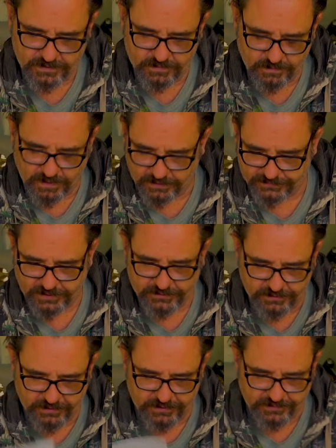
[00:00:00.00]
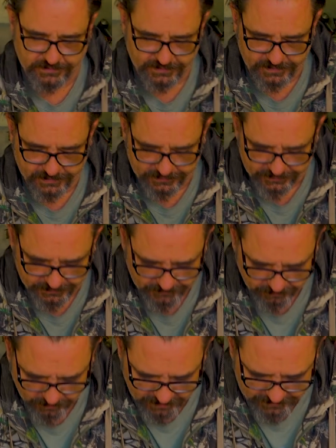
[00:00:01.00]
whilst I do this.
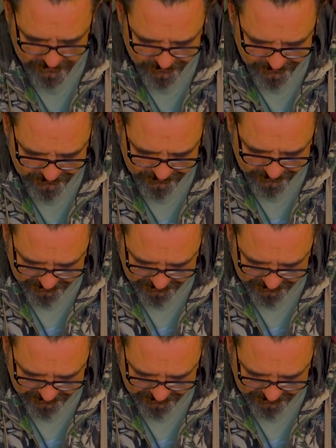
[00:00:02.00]
One is the